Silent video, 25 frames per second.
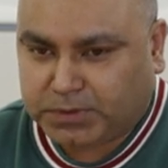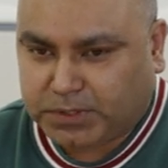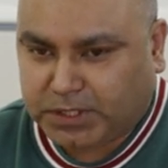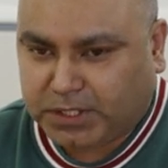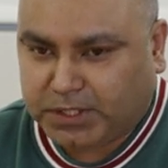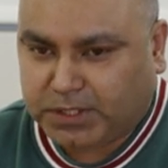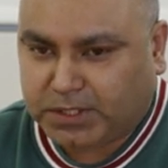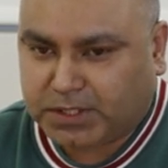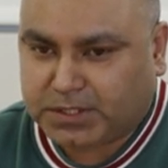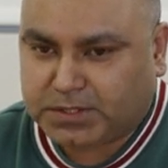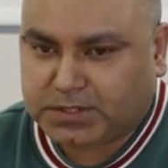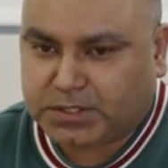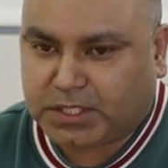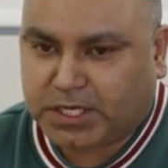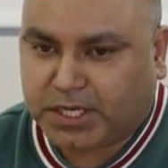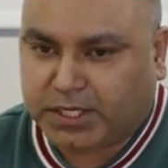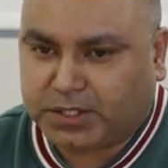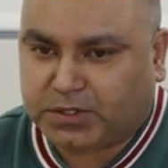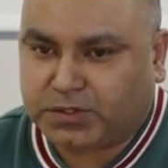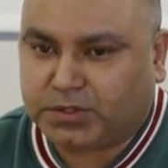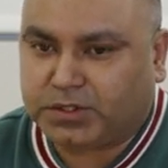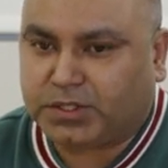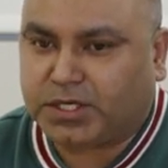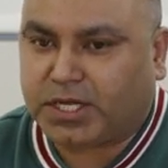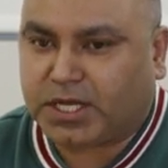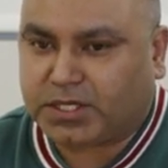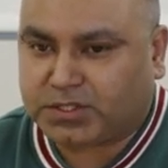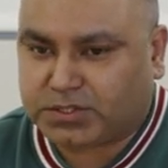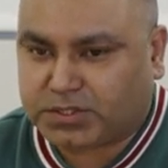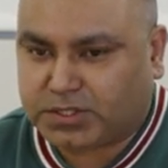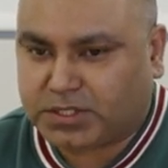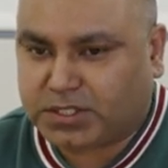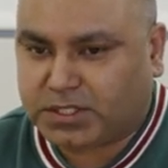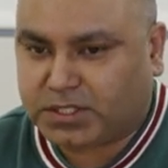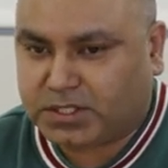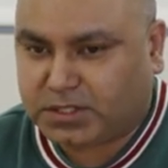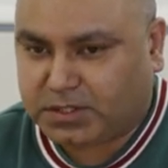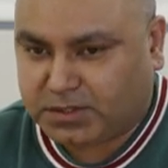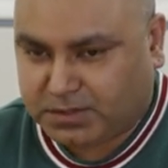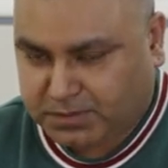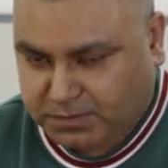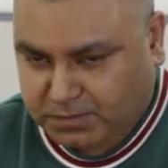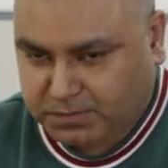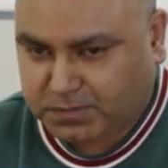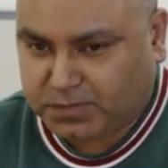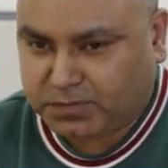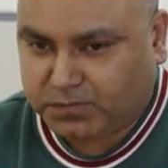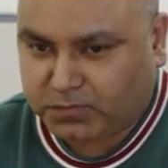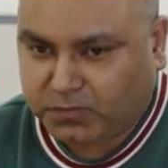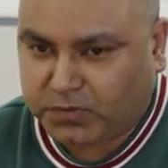thing is, like, national.
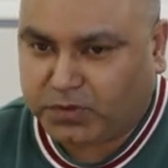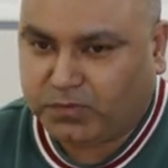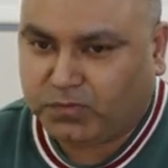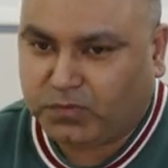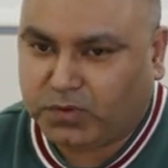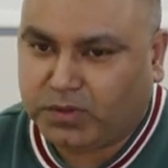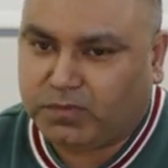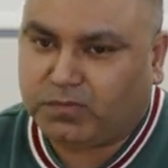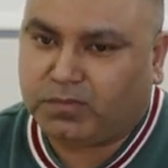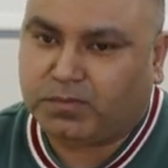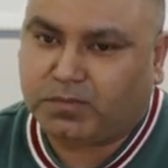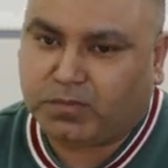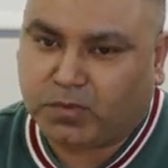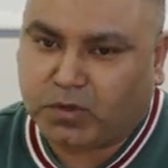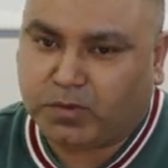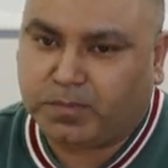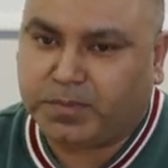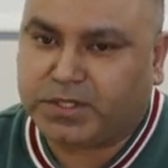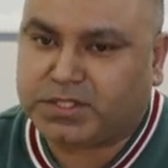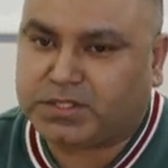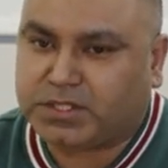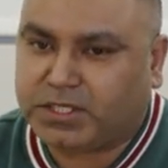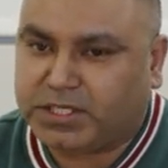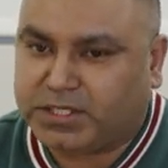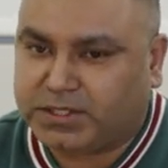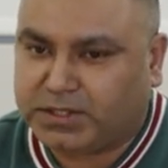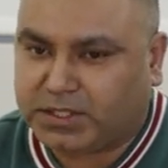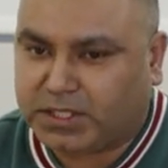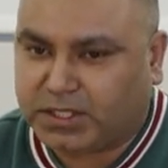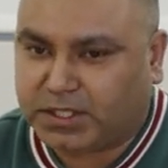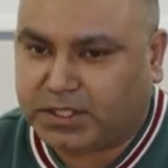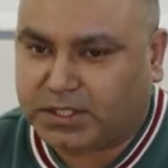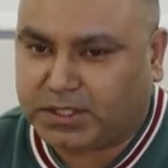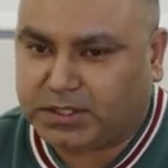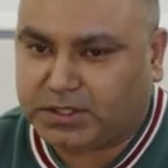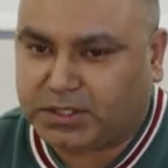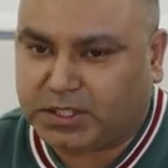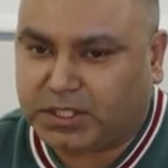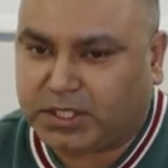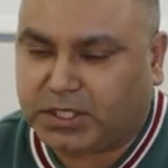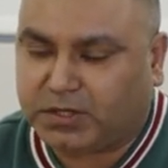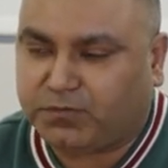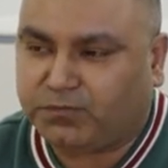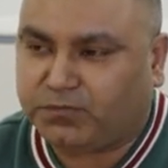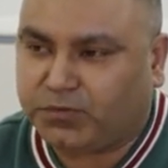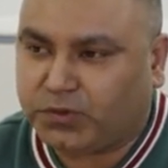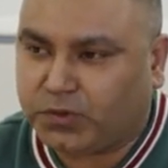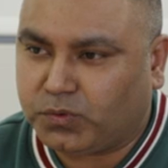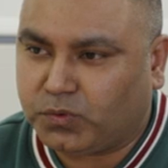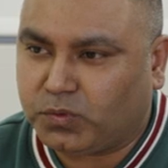We obviously
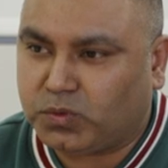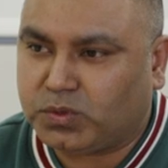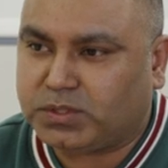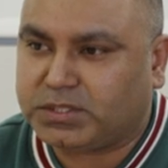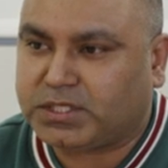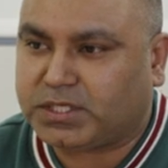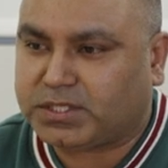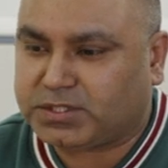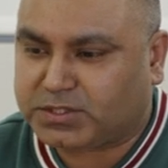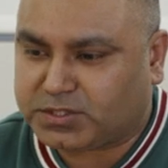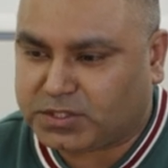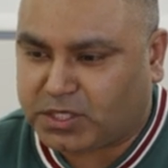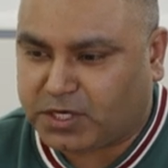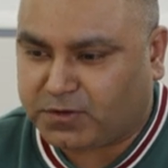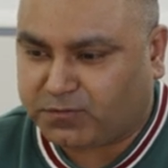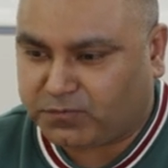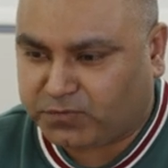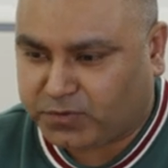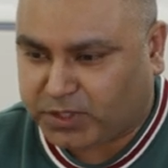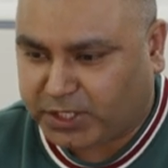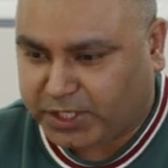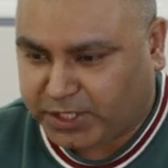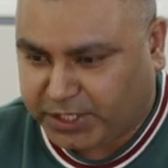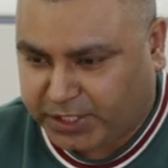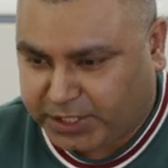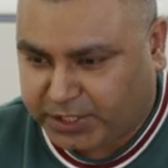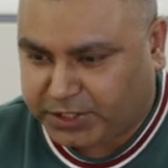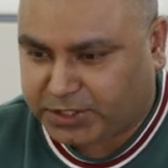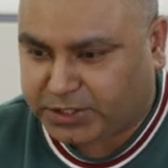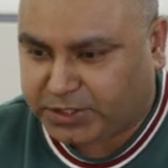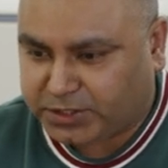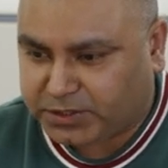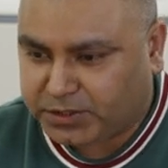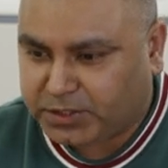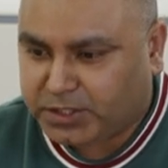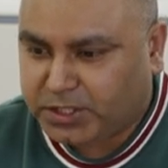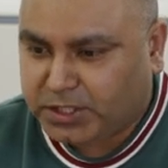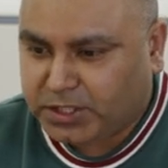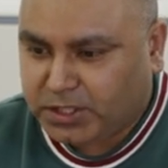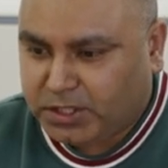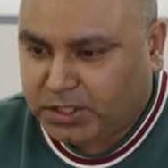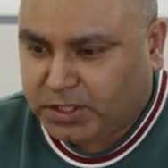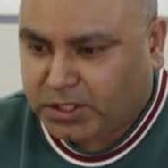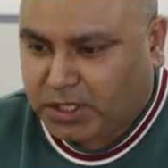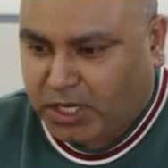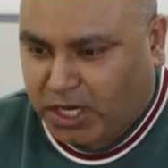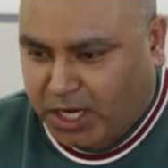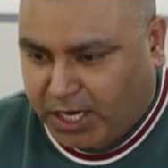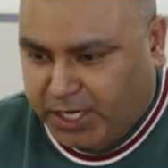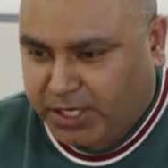the fuels and stuff create a
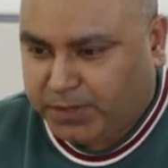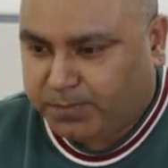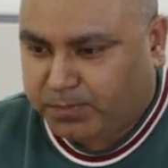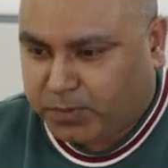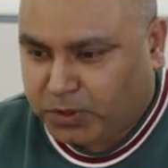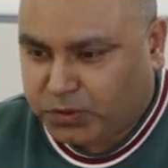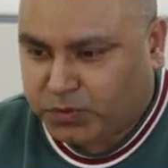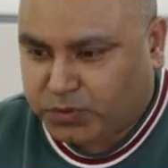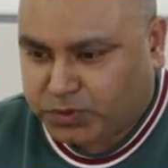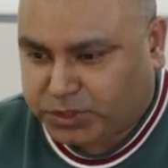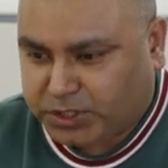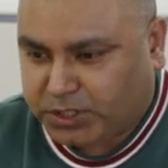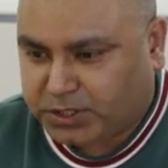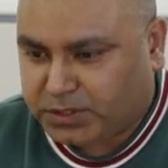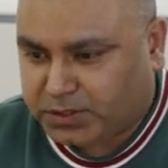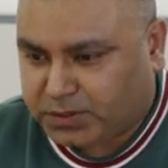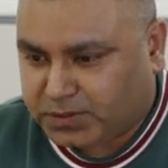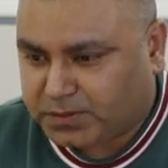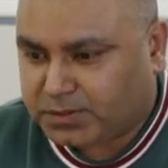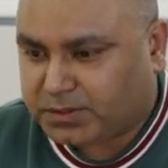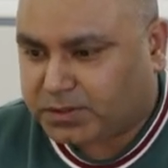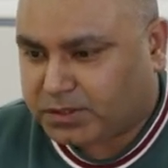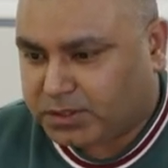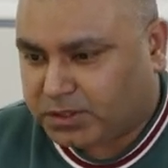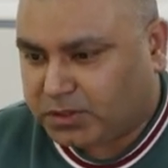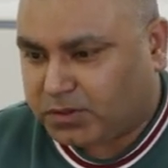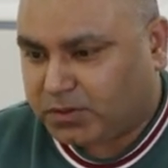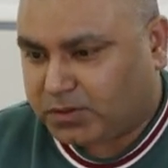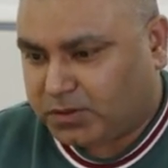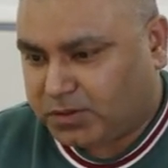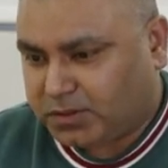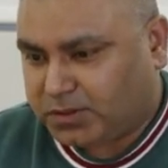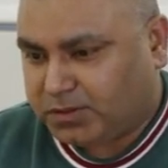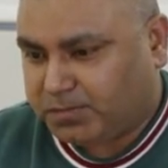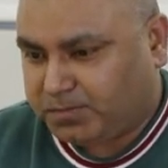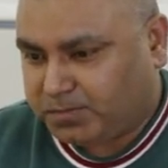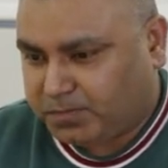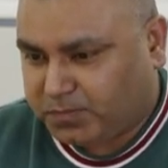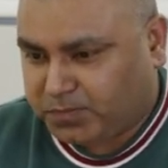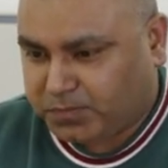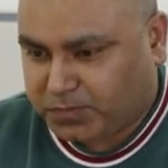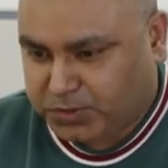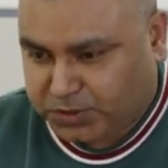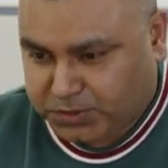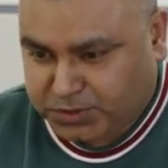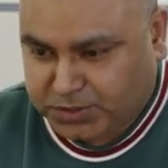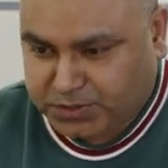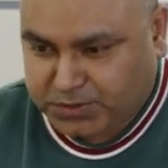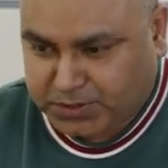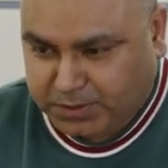high pollution.
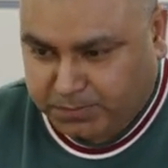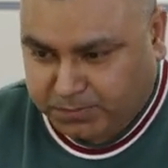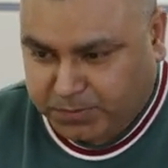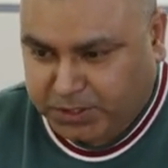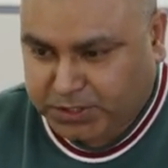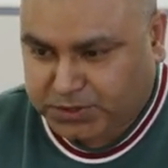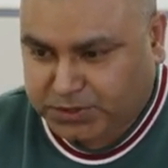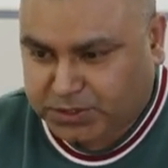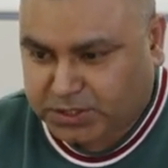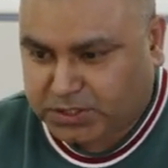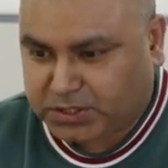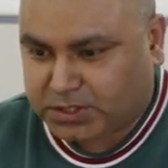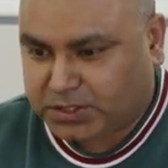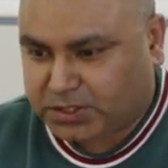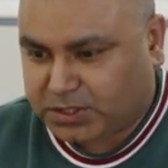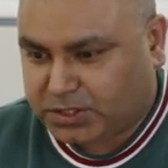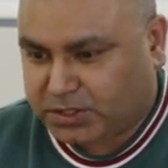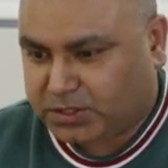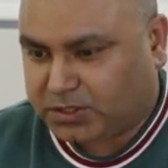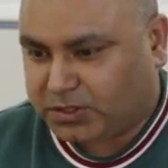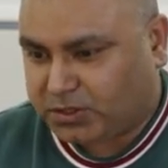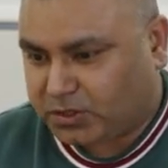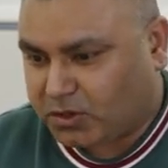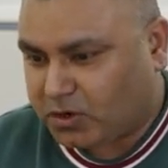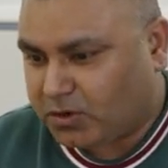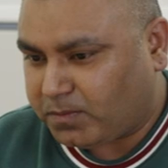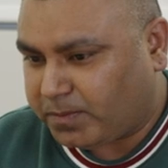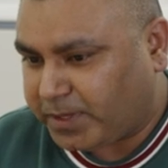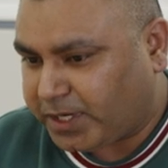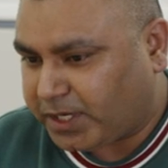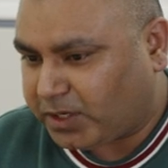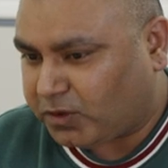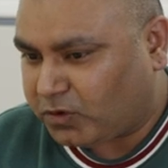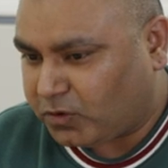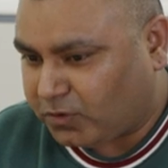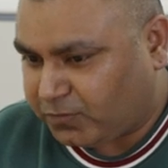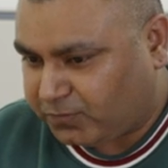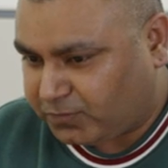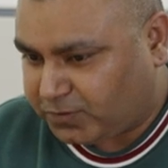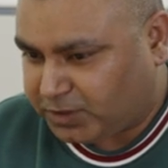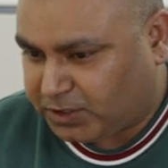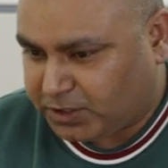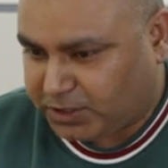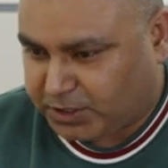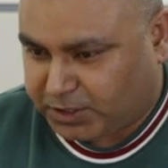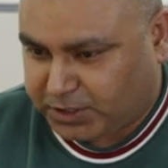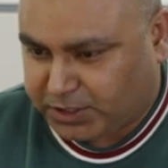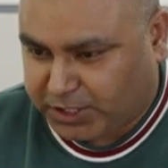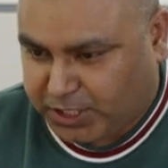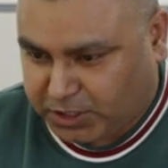This is the major drawback of
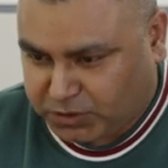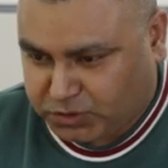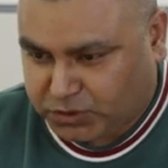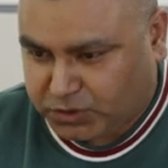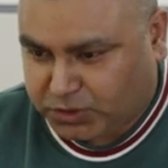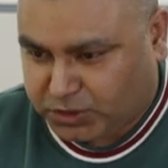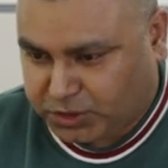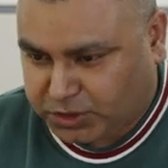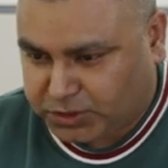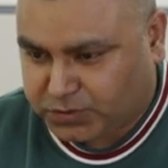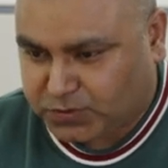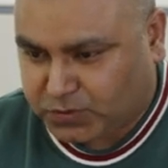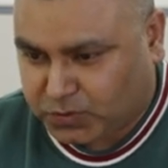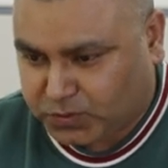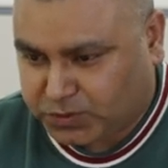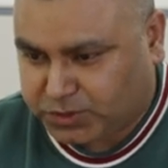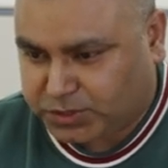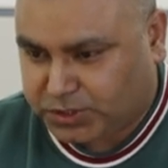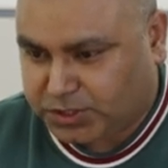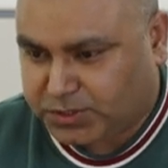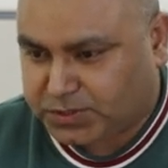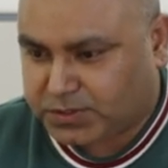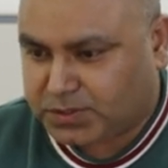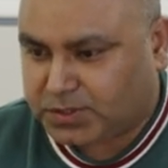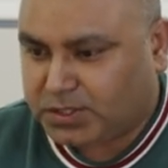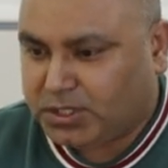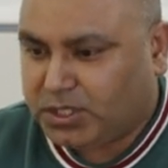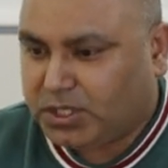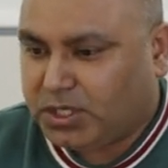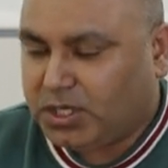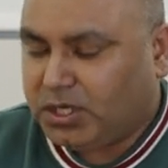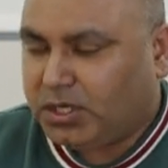the natural resources.